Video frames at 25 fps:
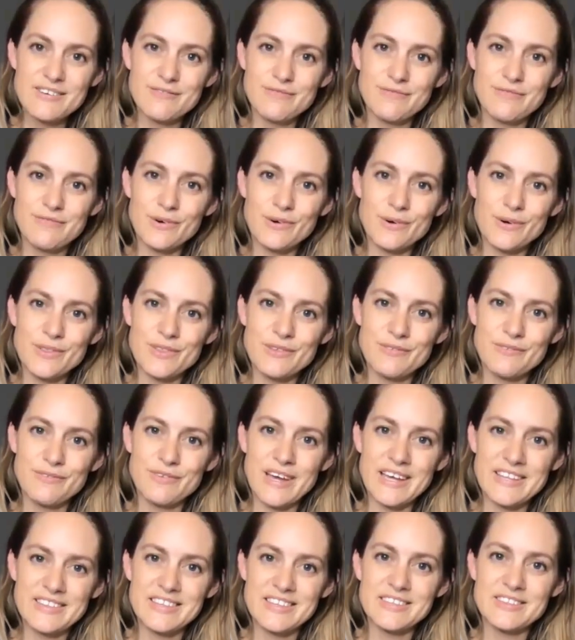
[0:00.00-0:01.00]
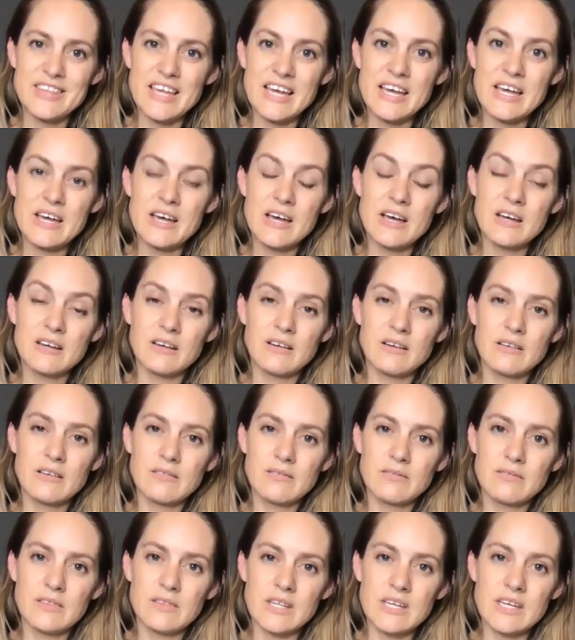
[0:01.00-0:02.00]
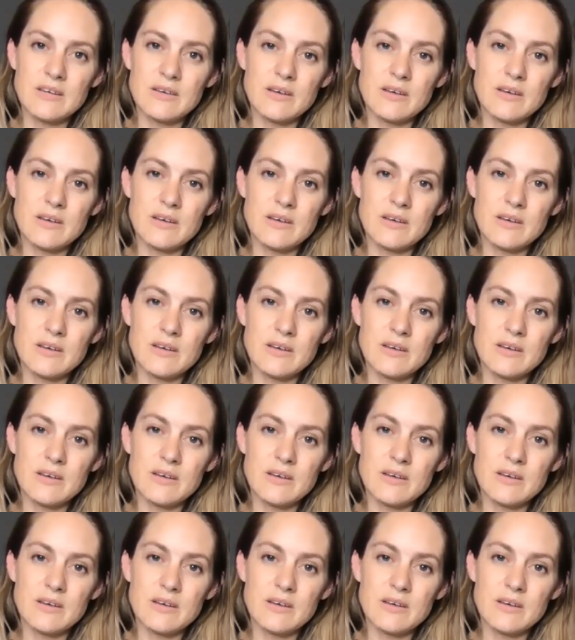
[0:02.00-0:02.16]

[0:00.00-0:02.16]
for the fact that the